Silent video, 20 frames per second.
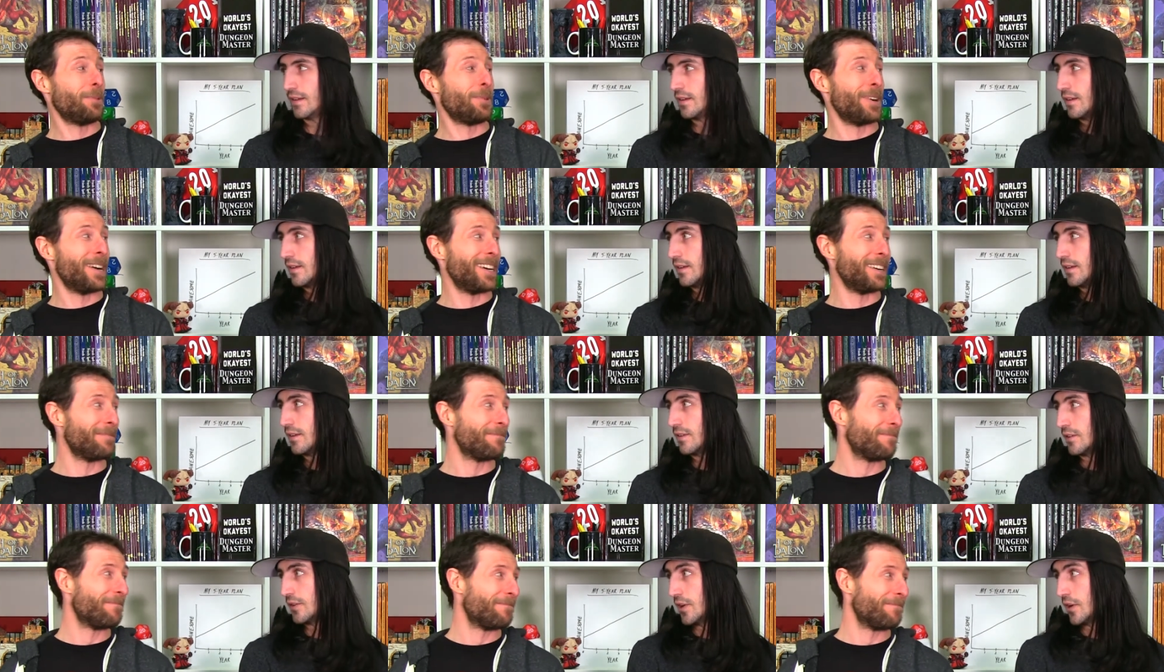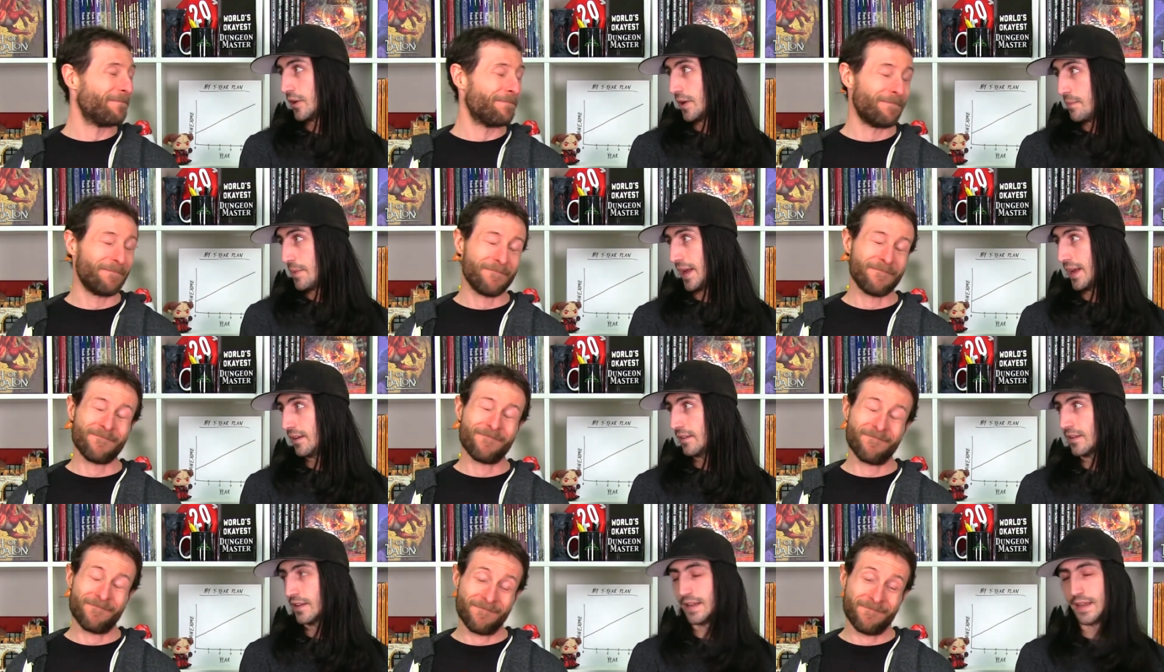Speaker 1: point. You know what I
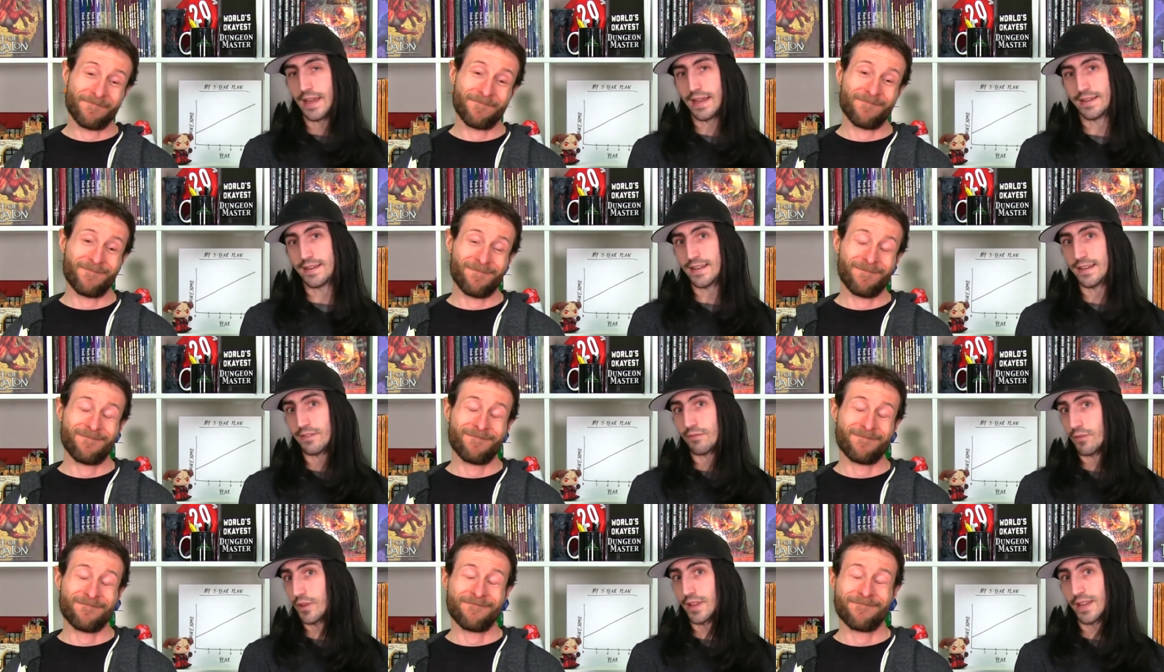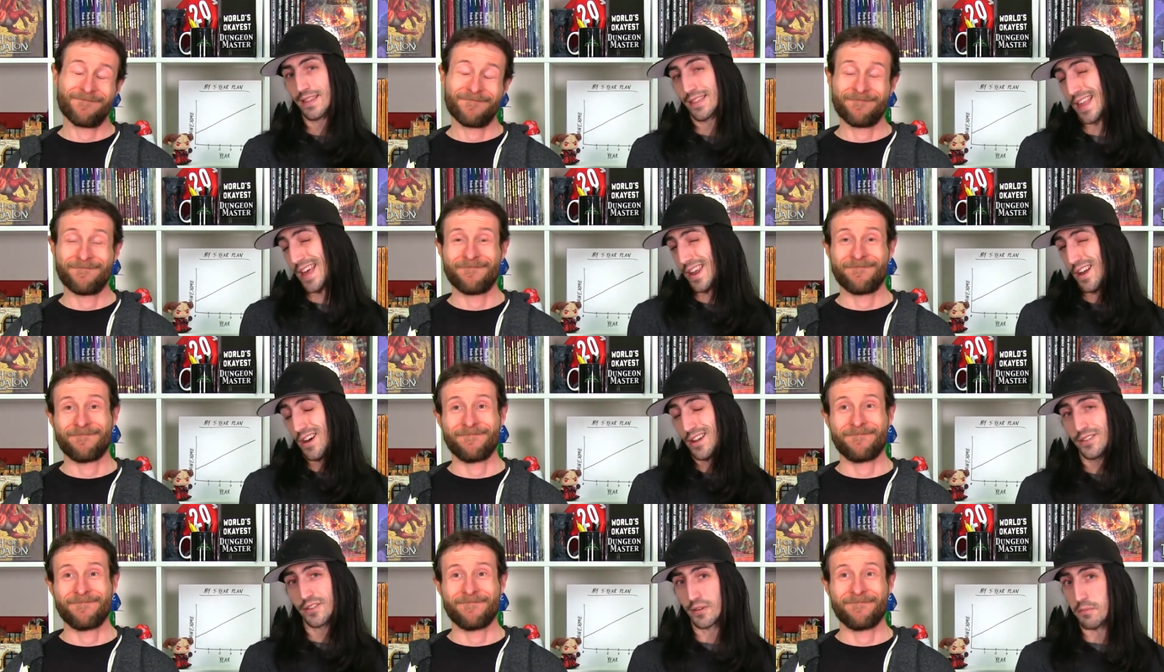mean? He didn't really let
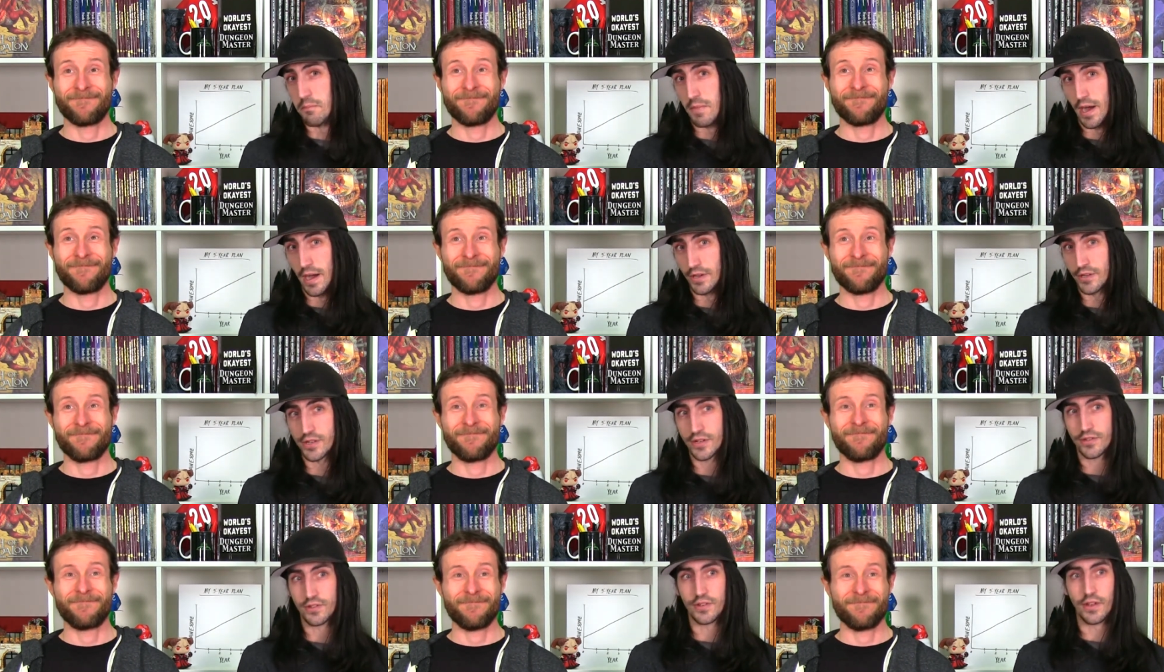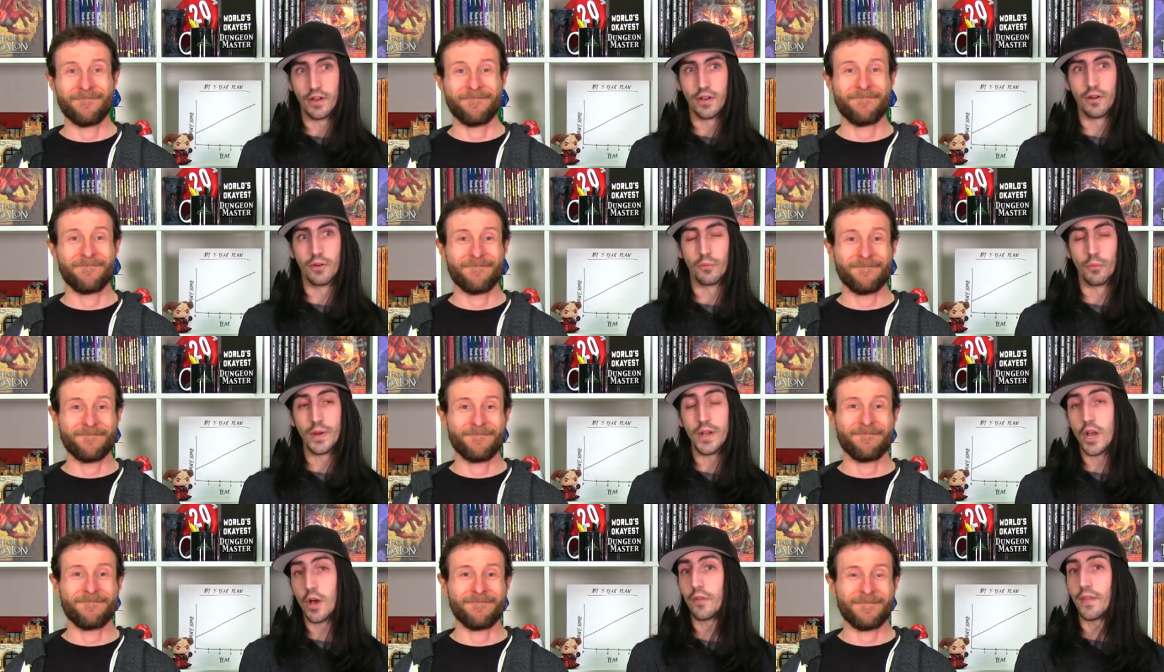on to much. So
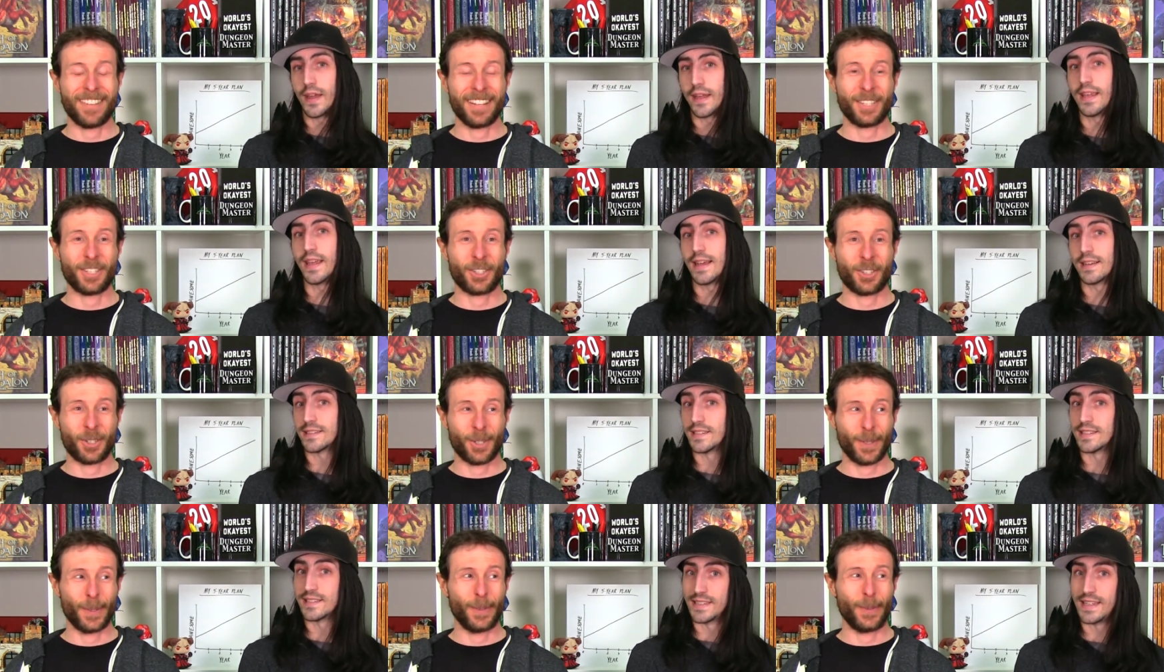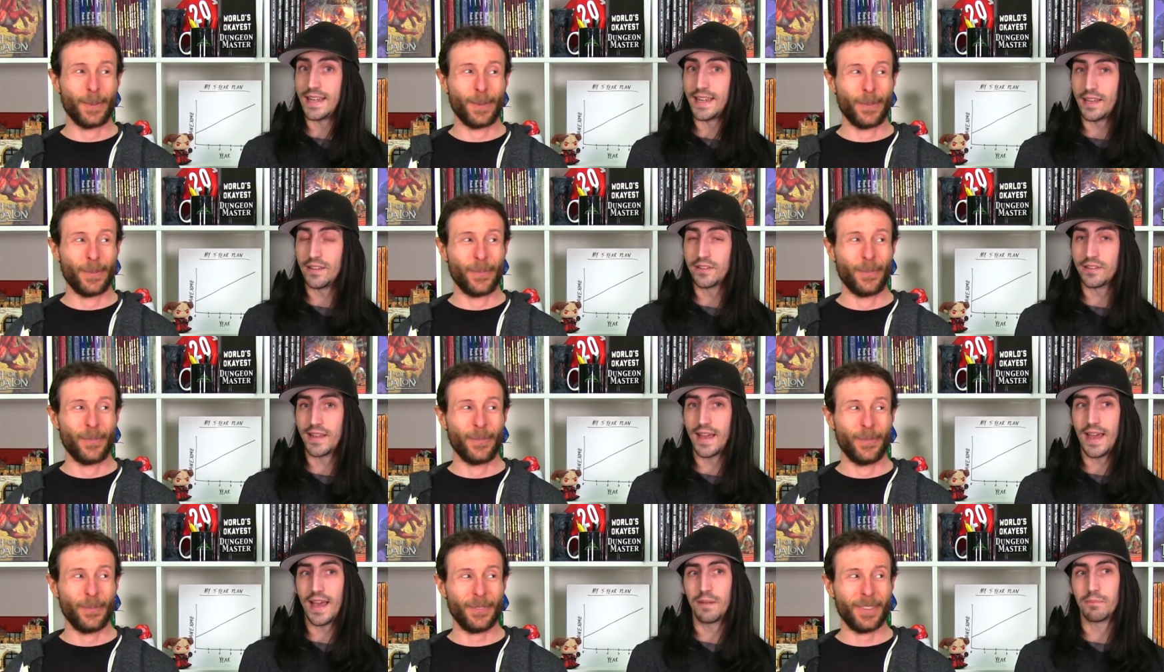we know that That's he has true. to see his
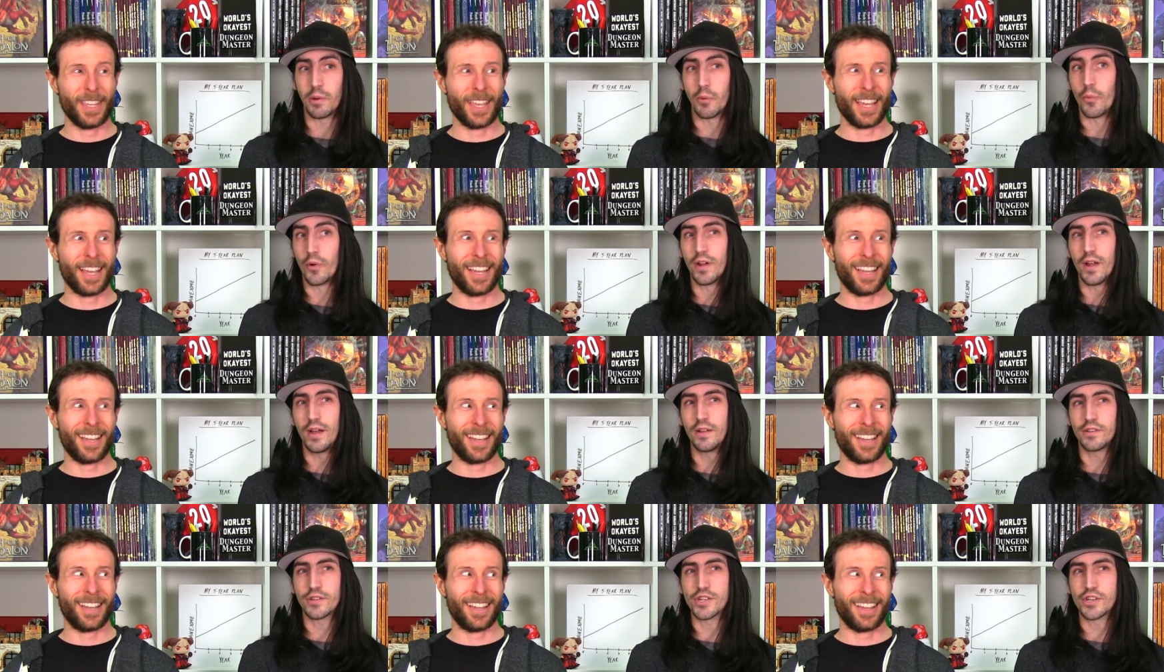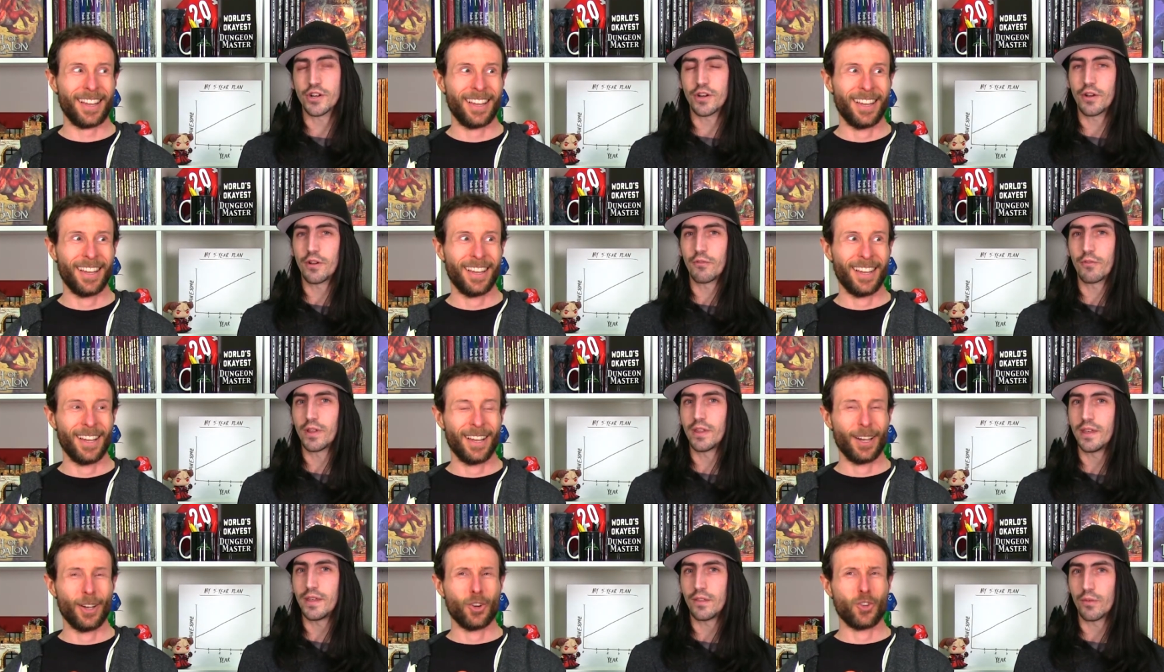dad, but yeah. we're not sure
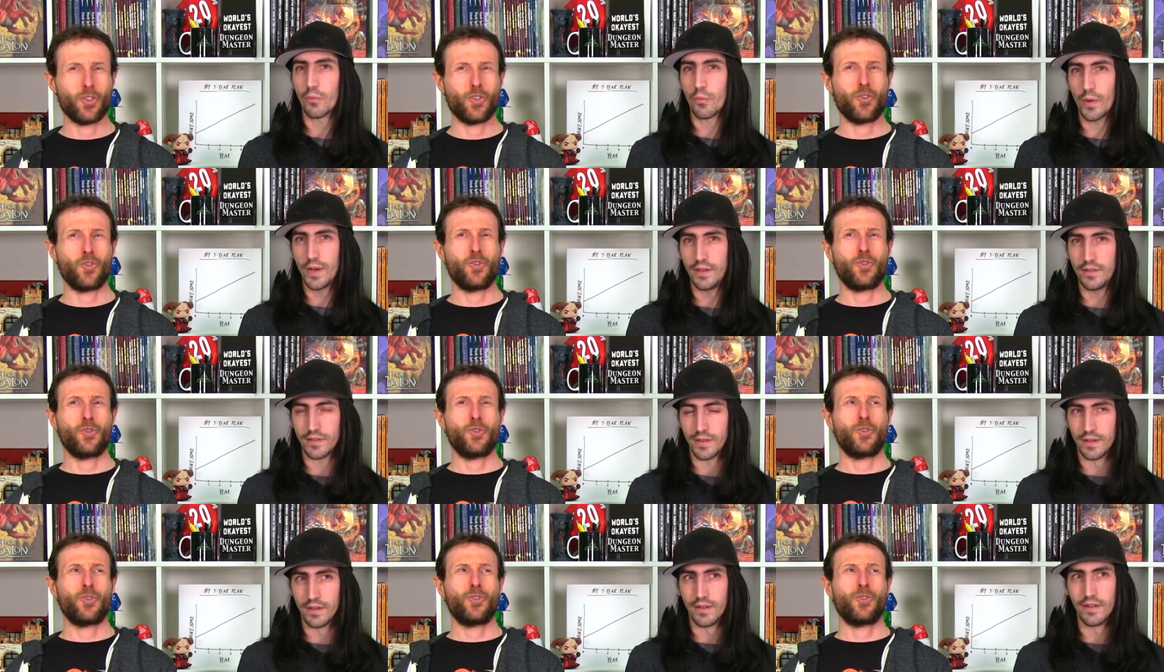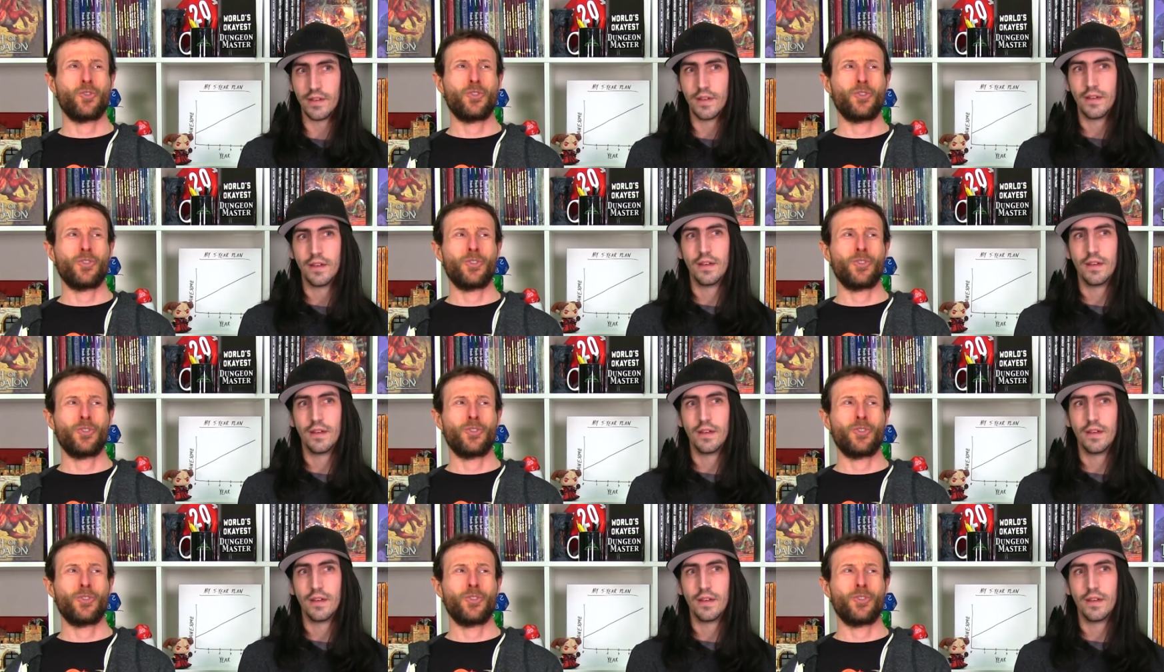really the reason.